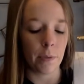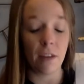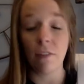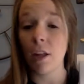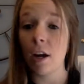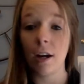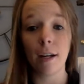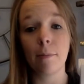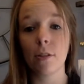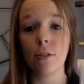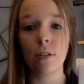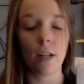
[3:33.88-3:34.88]
If they are
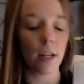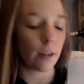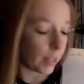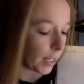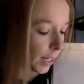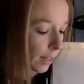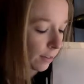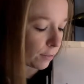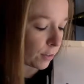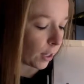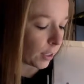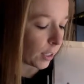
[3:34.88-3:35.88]
able to do that, great. If
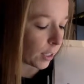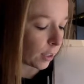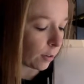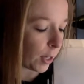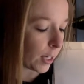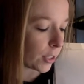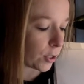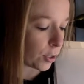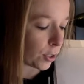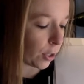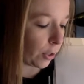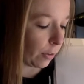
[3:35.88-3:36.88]
not, then go ahead and
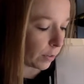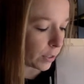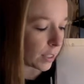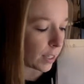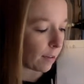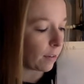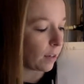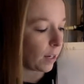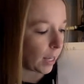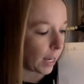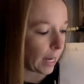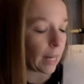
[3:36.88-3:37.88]
just start over 7,
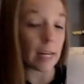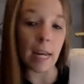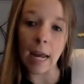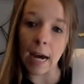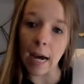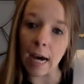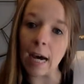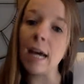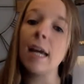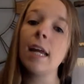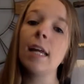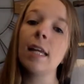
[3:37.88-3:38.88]
8,
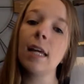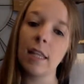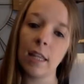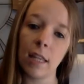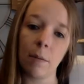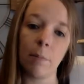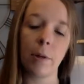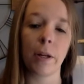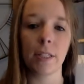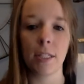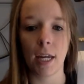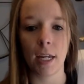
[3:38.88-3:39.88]
9, and then they'll put
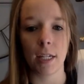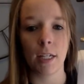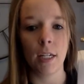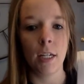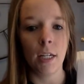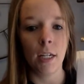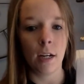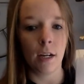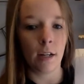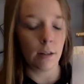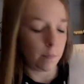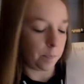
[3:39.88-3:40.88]
on 10.
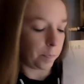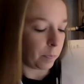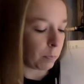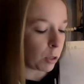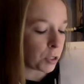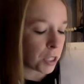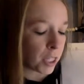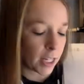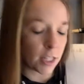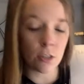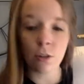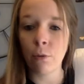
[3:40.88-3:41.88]
Most of the
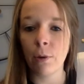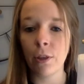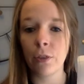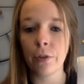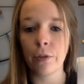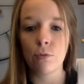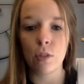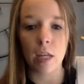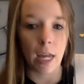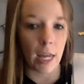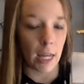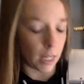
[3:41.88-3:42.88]
kids know 1 through
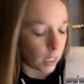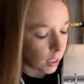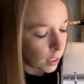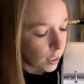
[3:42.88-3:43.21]
10.